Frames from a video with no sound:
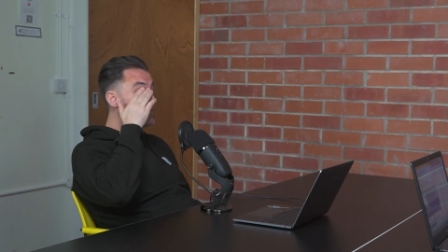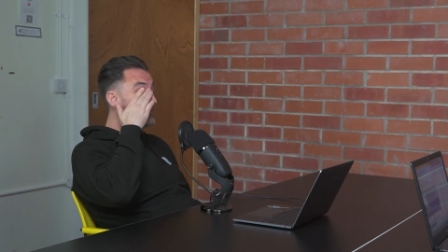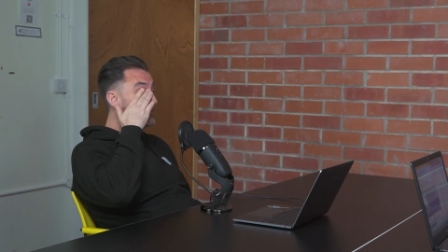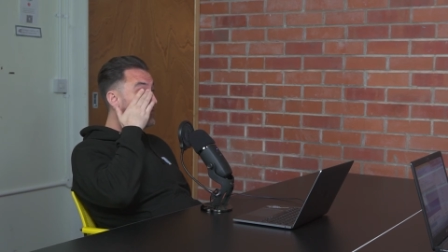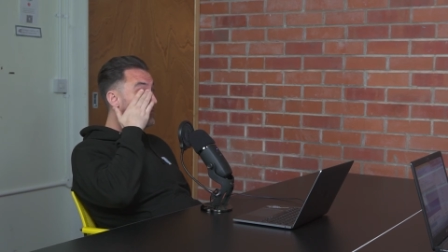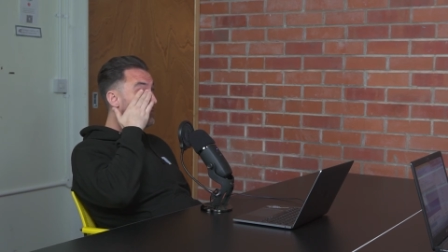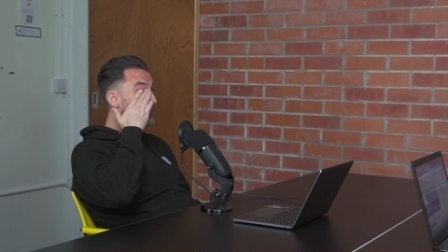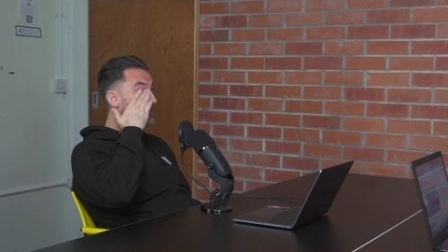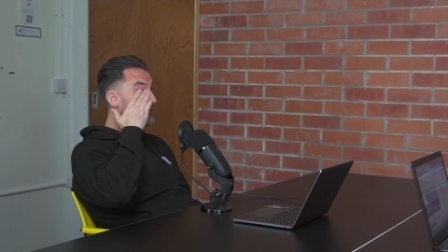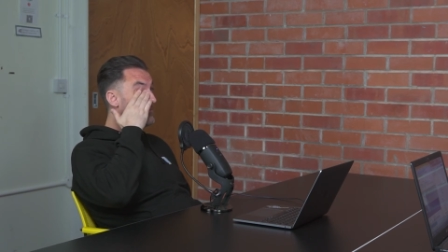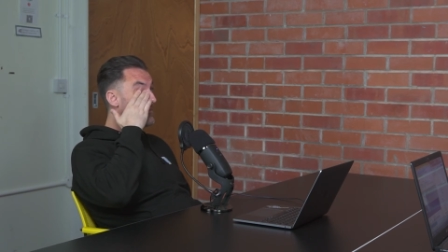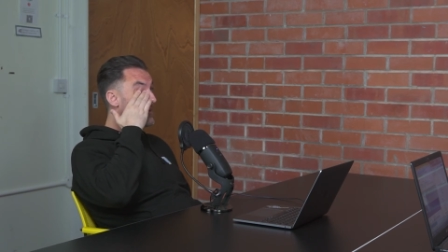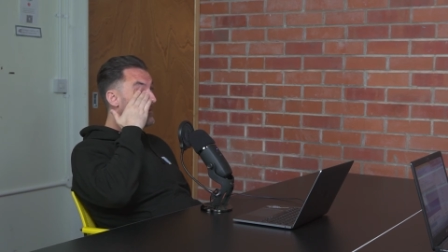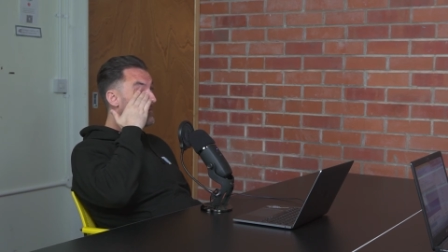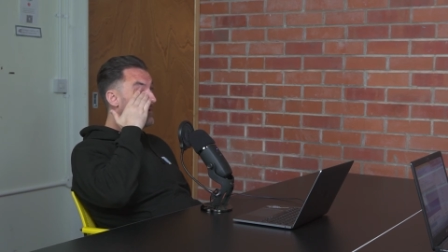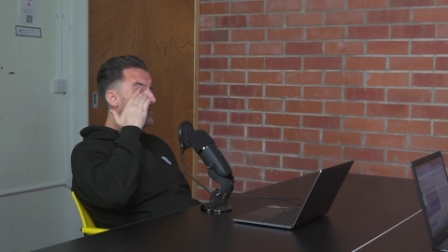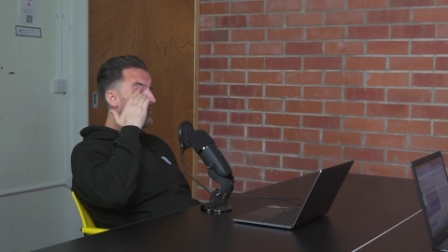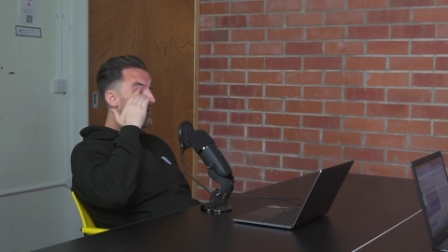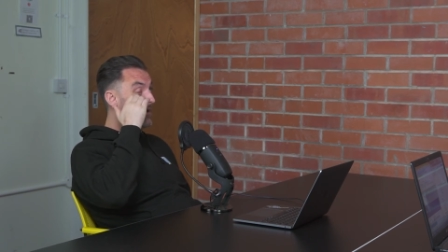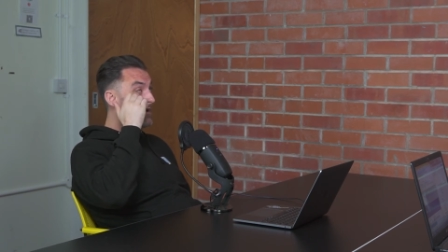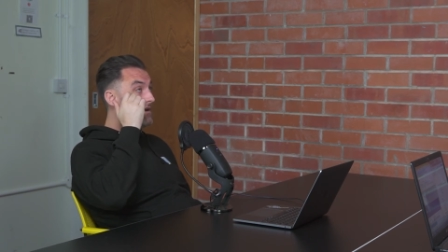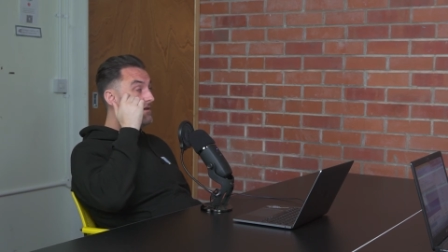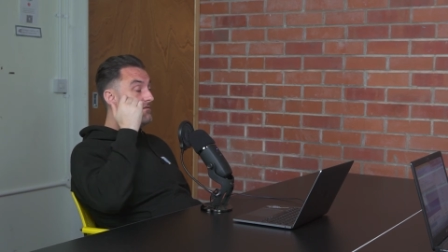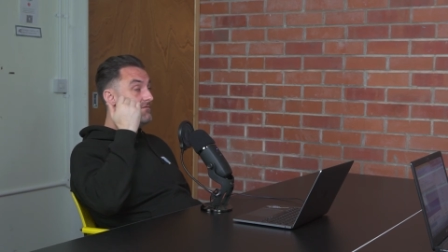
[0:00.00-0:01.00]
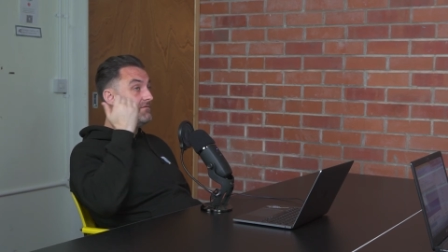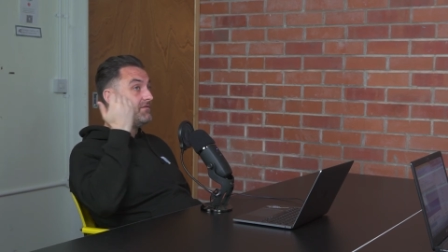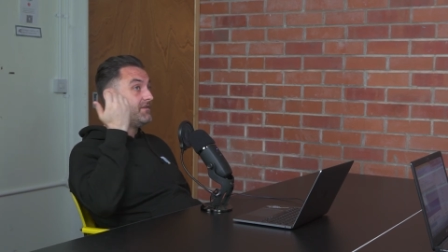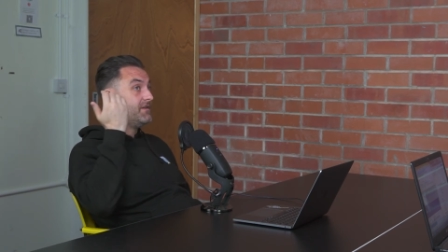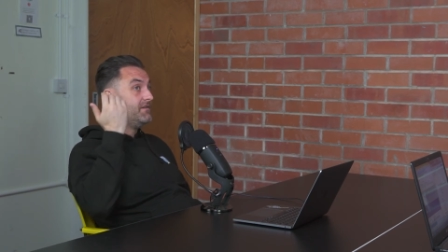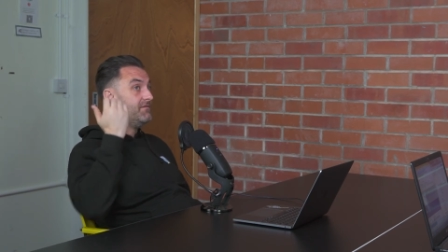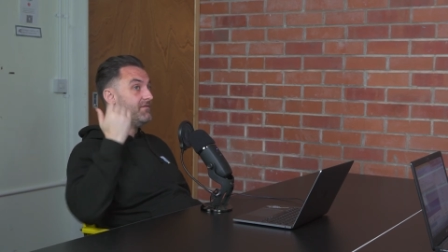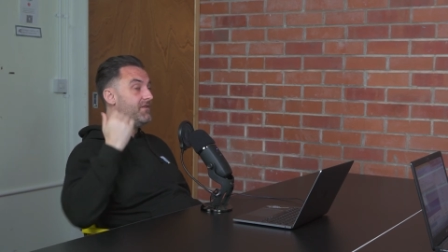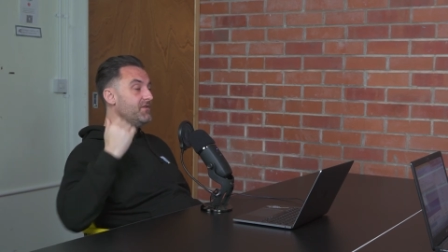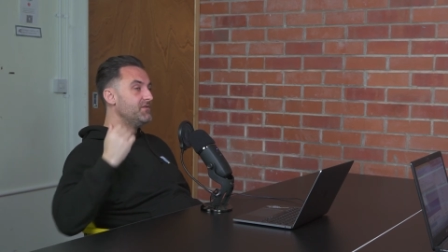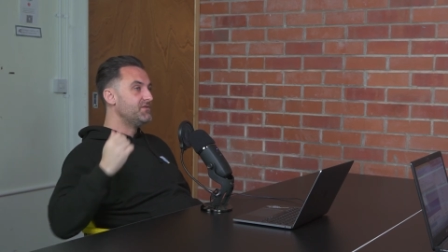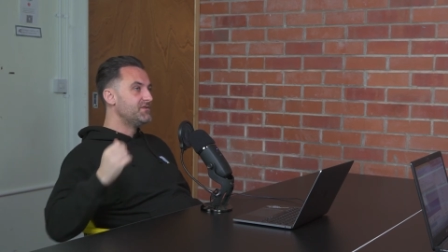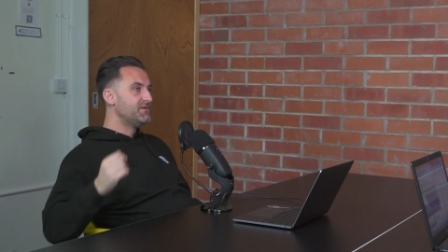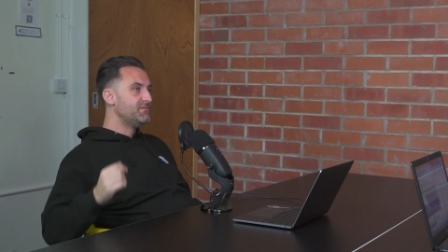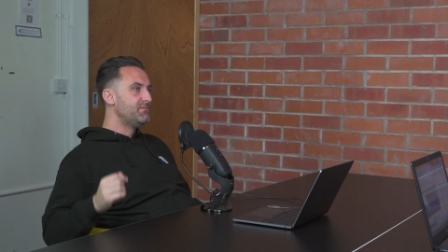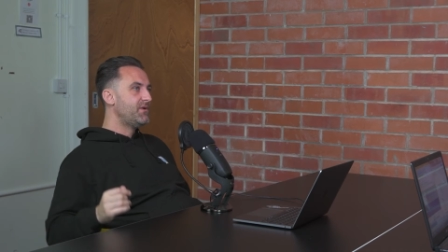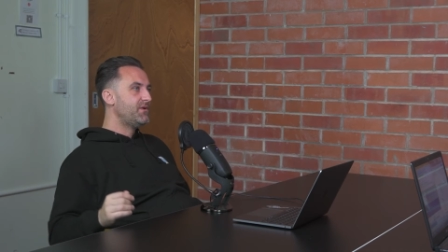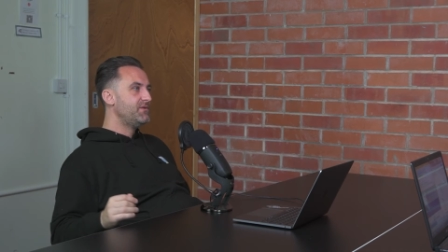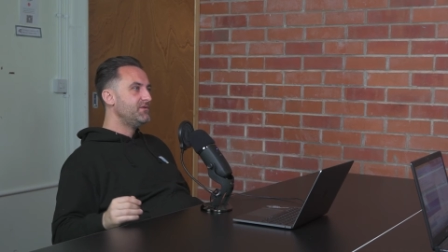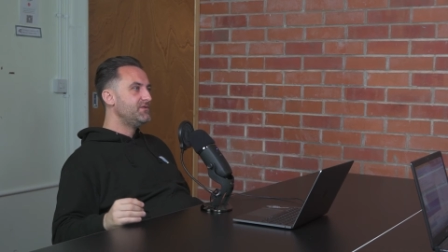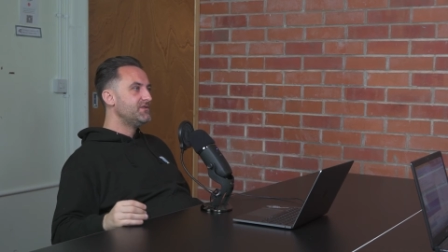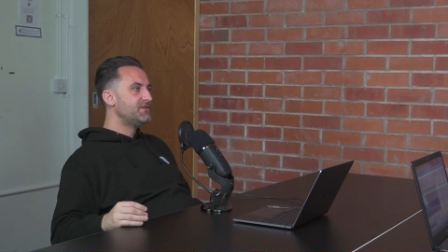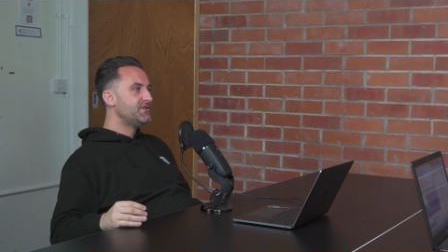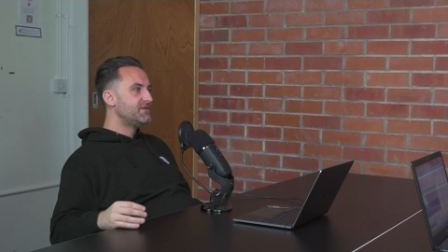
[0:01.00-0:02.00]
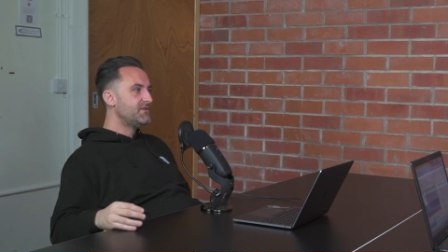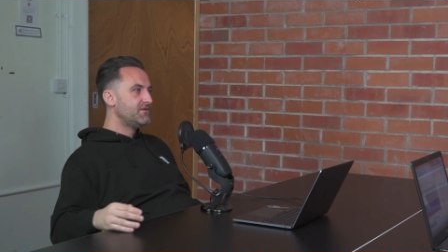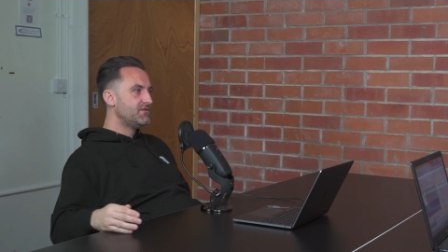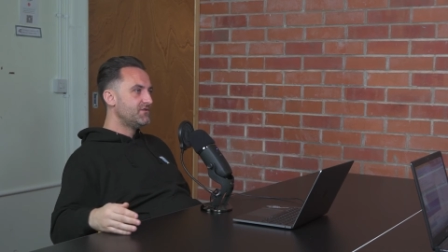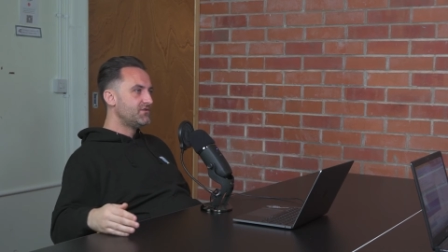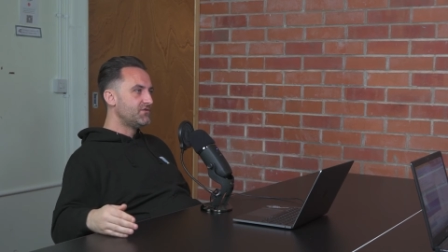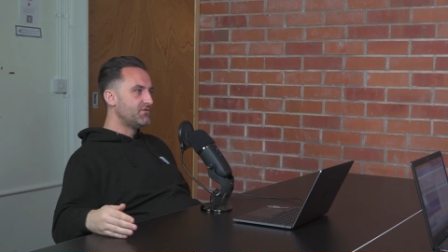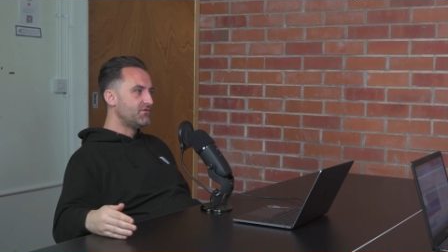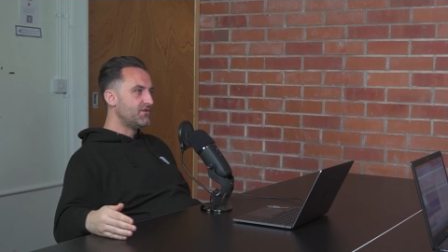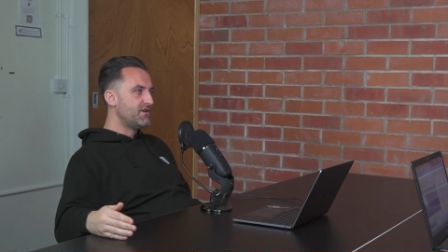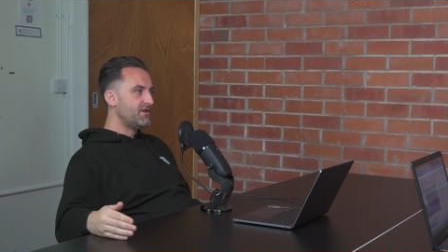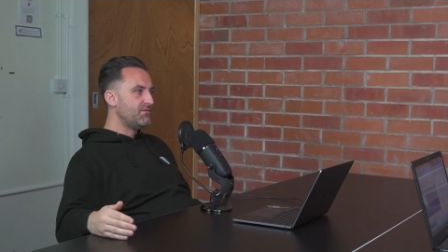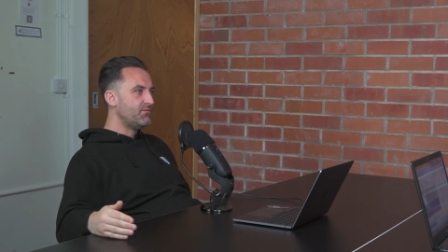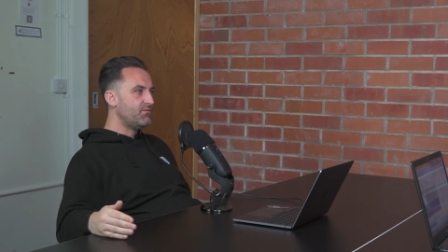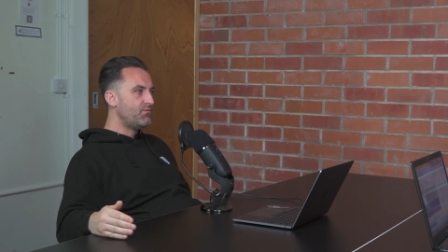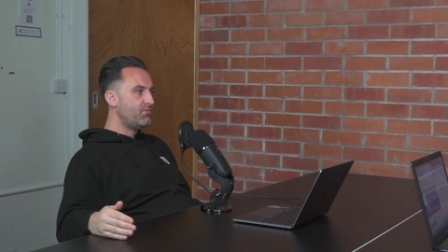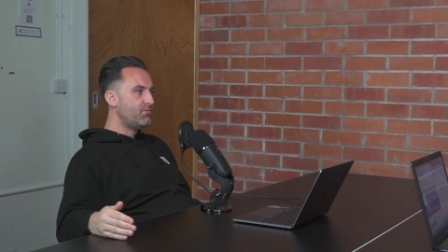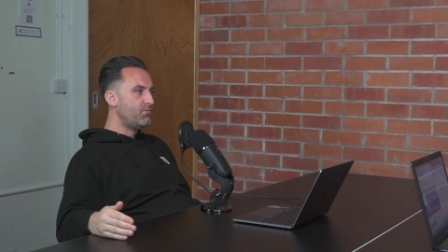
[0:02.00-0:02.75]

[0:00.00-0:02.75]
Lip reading: you would maybe go in at £3,000 so that